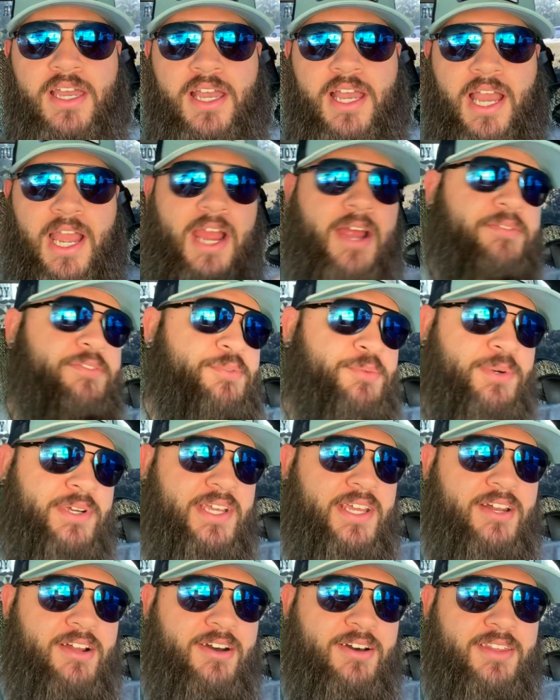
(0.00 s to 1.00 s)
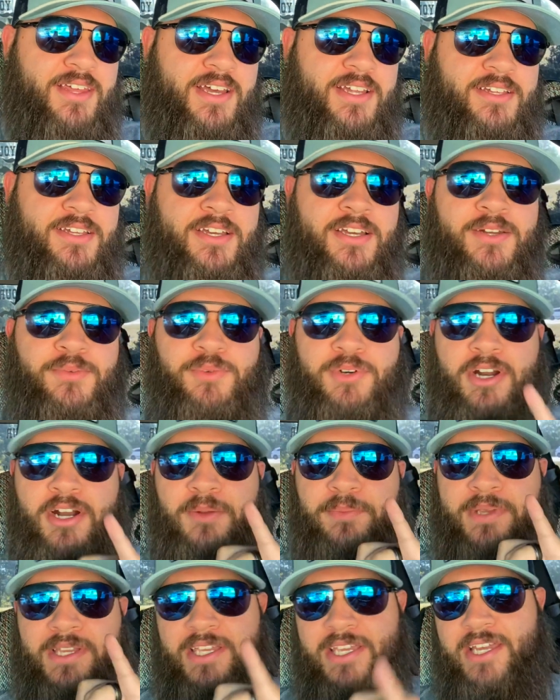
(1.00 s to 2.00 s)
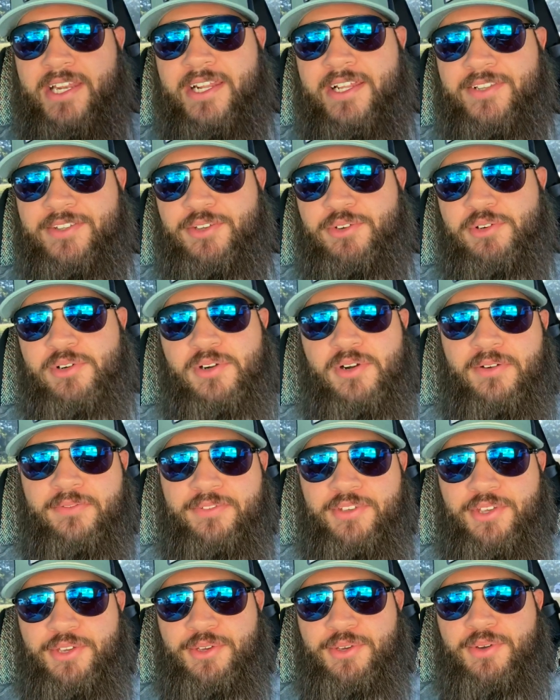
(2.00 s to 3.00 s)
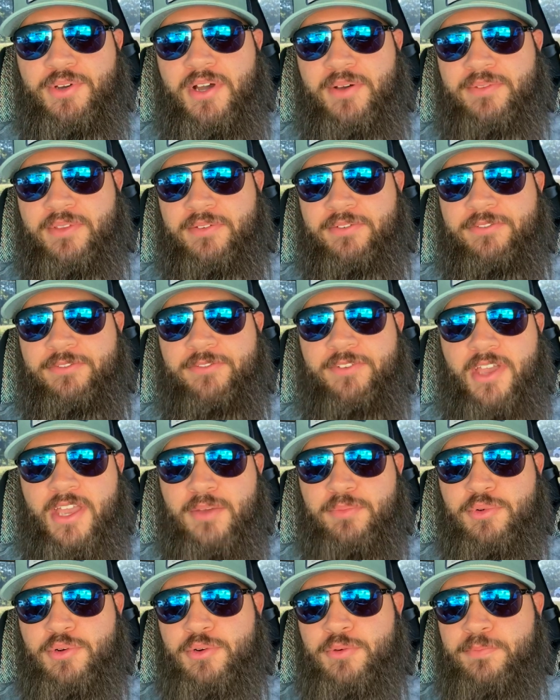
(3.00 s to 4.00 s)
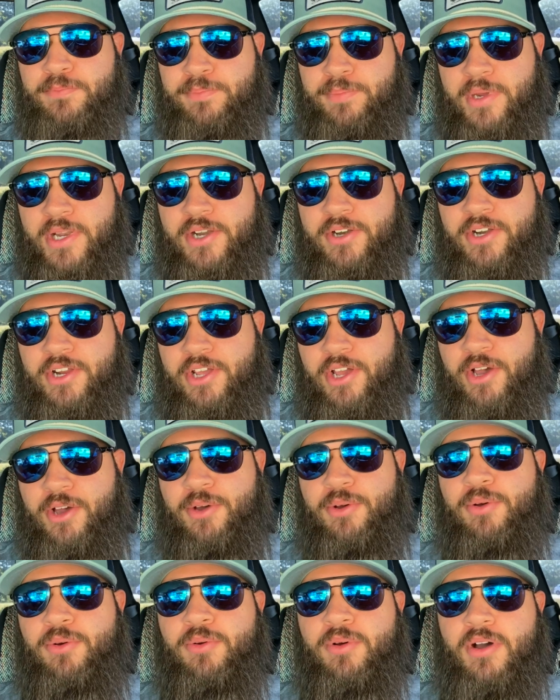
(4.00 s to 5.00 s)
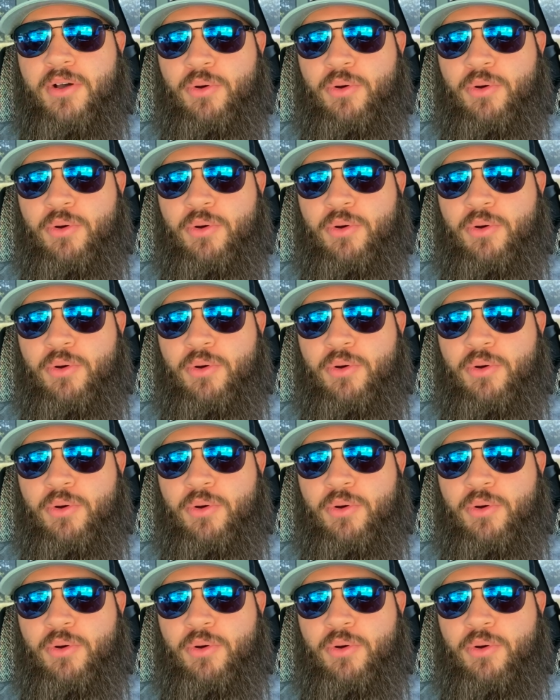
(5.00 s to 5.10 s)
After we get all that done, we're gonna be getting into a review of the Fable Beard Co.